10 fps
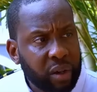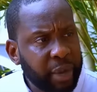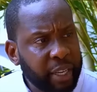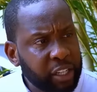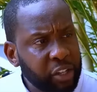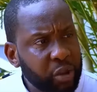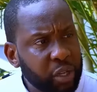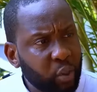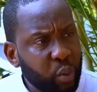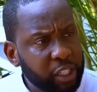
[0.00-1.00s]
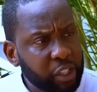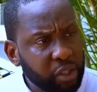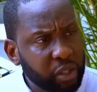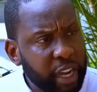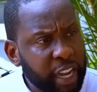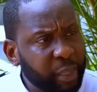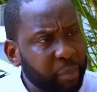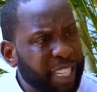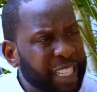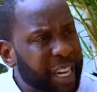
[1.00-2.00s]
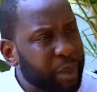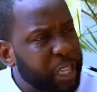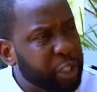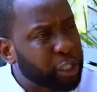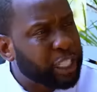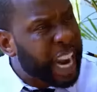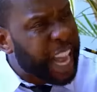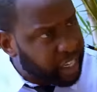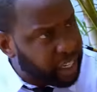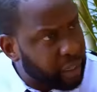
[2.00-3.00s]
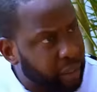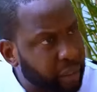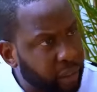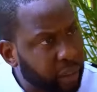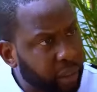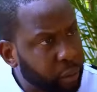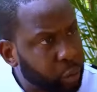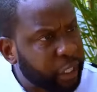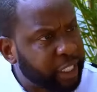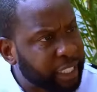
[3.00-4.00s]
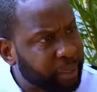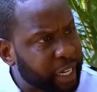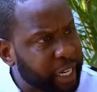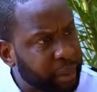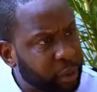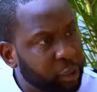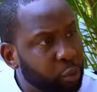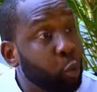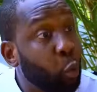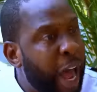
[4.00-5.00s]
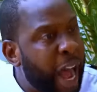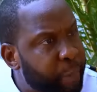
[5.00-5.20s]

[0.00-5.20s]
I'm asking you a question as the person that pays your salary. Okay. Sorry, sir, Madam, that was the, what